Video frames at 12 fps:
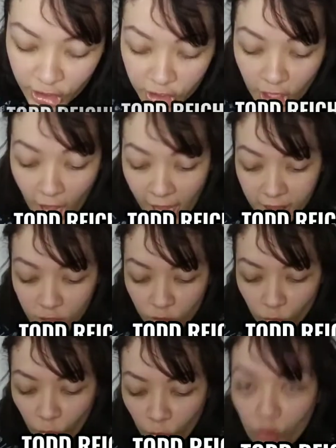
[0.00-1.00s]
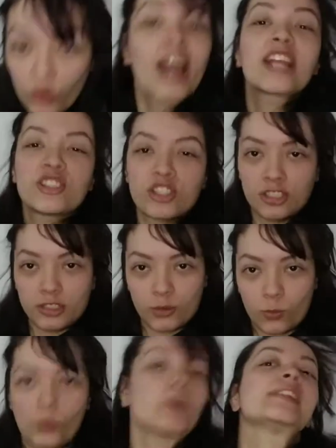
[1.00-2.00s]
Todd Reicher
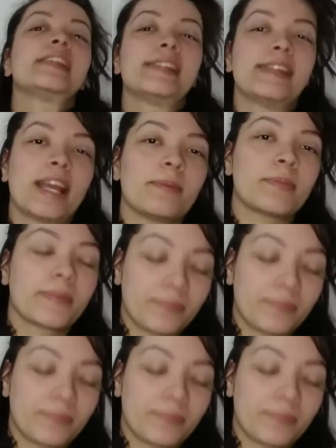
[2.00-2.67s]
was his name.